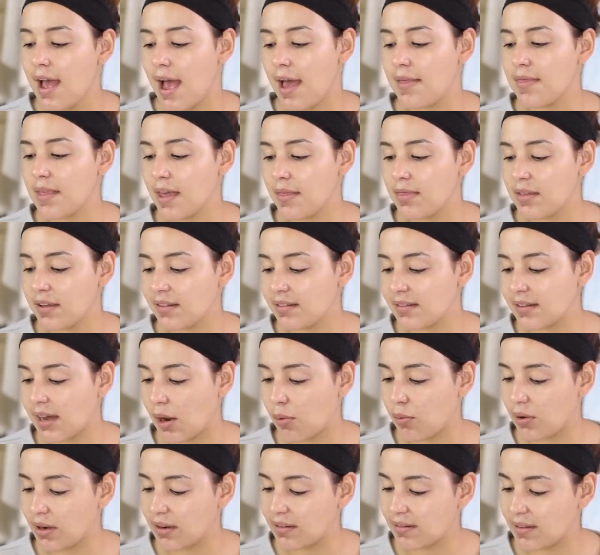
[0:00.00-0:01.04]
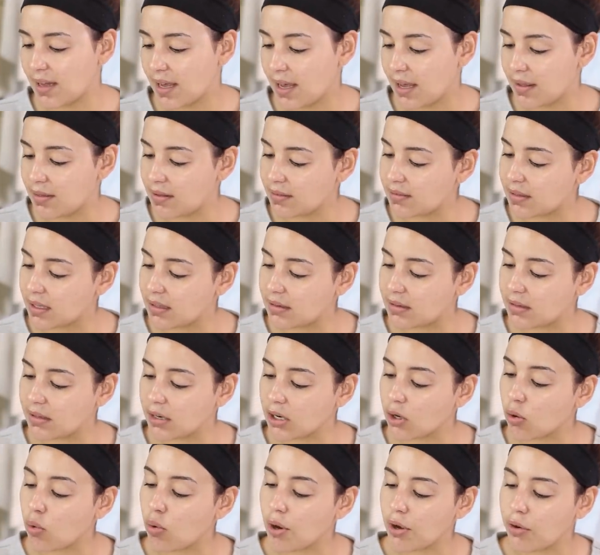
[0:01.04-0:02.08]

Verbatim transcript: And then this, I wanna say this is their